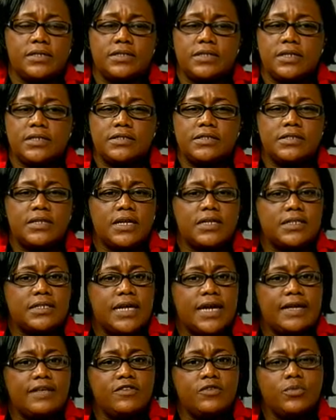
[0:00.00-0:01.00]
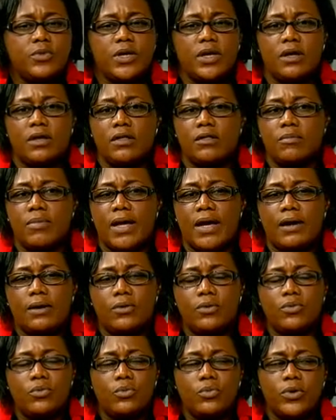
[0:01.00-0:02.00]
It's not nice. We all back
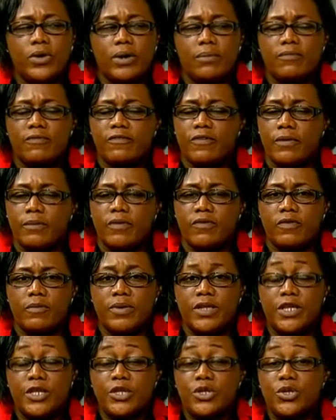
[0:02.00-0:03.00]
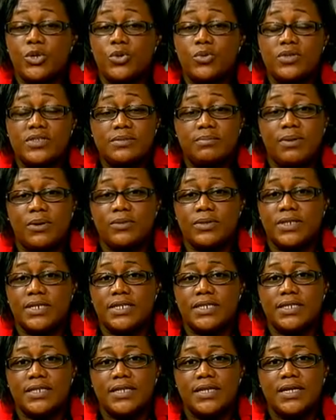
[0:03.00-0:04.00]
home where I'm from, everybody knows about
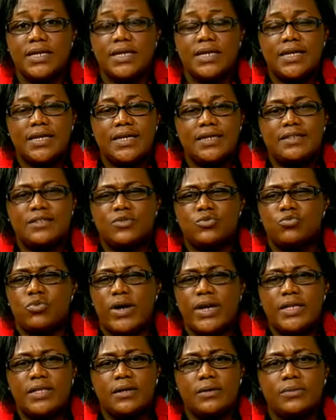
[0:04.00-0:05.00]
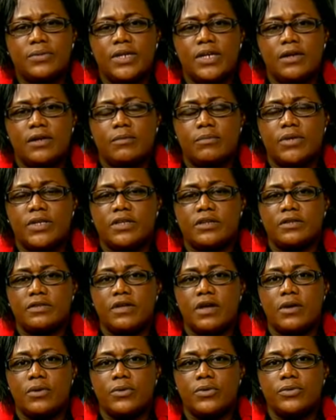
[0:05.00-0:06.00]
it. It is right out there, but it's
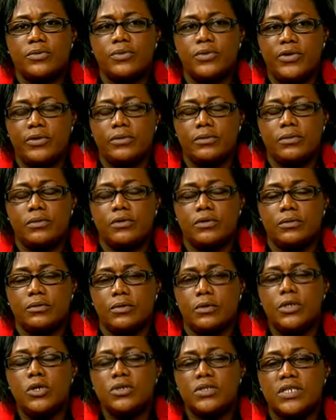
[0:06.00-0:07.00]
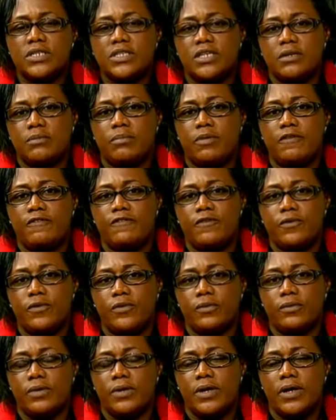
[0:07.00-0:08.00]
how you looked at it
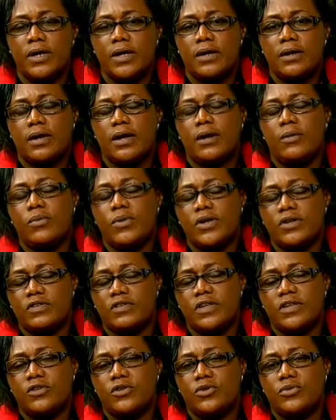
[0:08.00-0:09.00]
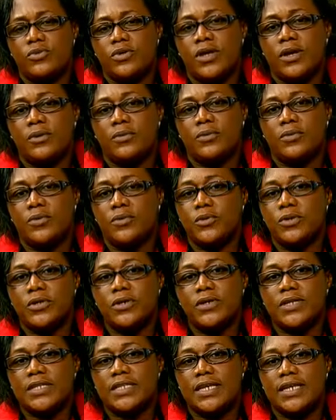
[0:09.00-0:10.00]
before. I want to say to you now, don't
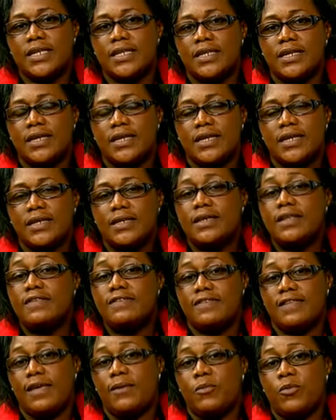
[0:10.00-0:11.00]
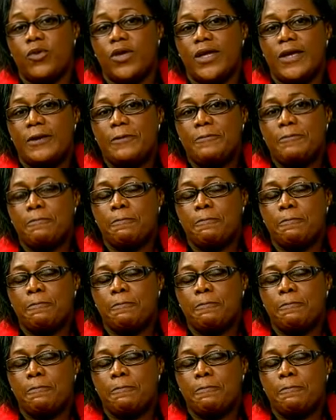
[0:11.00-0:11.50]
look at it the same way,